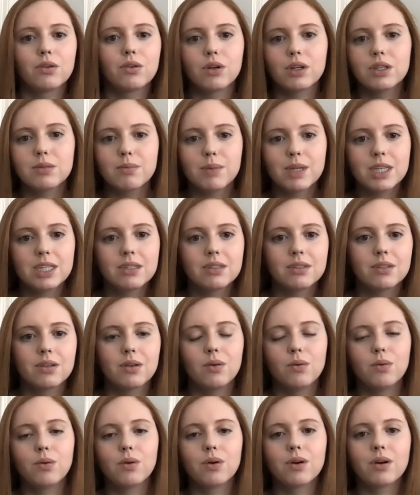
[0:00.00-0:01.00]
Christmas
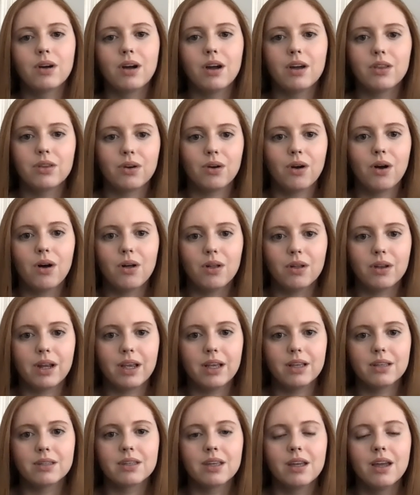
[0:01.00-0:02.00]
or other
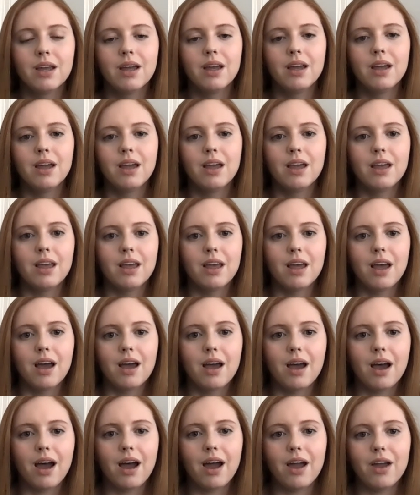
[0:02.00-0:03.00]
holidays.
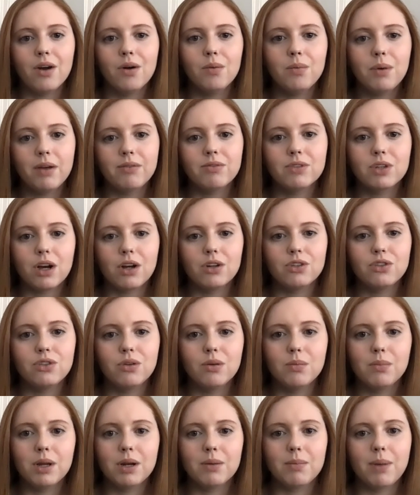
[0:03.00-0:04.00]
I hope I've taught you
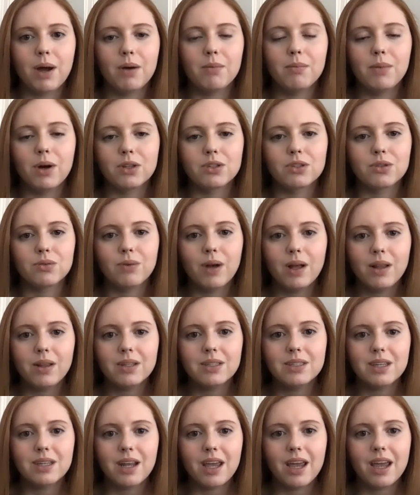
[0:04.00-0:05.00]
a bit about mozzarella
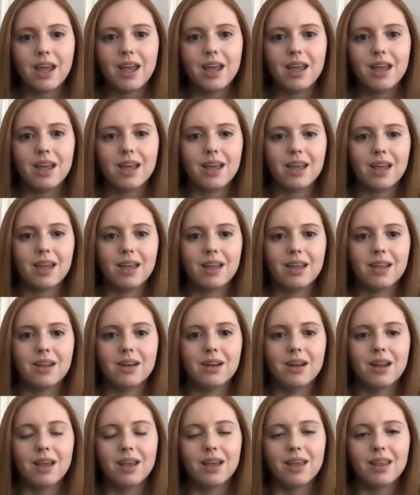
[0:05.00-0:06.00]
today,
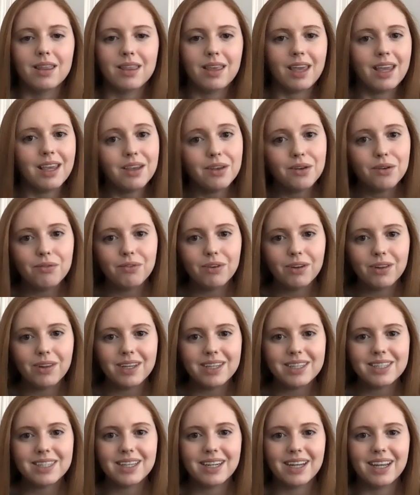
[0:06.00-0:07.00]
and thank you for
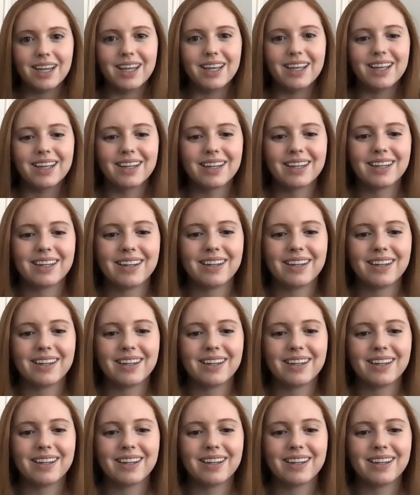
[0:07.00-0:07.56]
listening.